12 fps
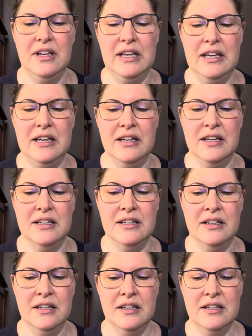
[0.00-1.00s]
and
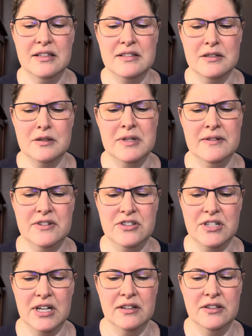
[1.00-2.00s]
it's a little bit of a
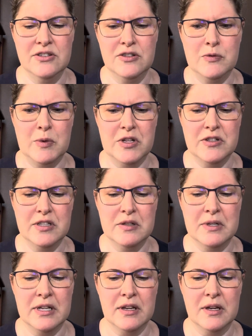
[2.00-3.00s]
challenge, especially
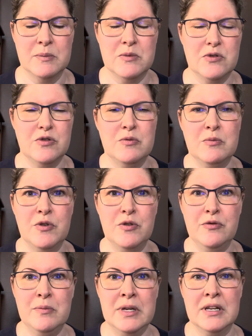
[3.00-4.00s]
when it comes to
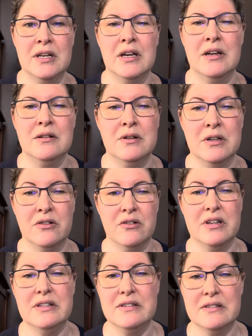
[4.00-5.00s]
movement and how to
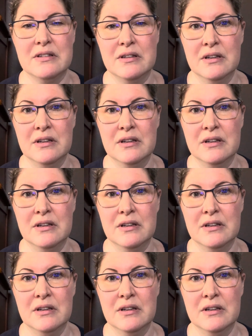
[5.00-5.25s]
increase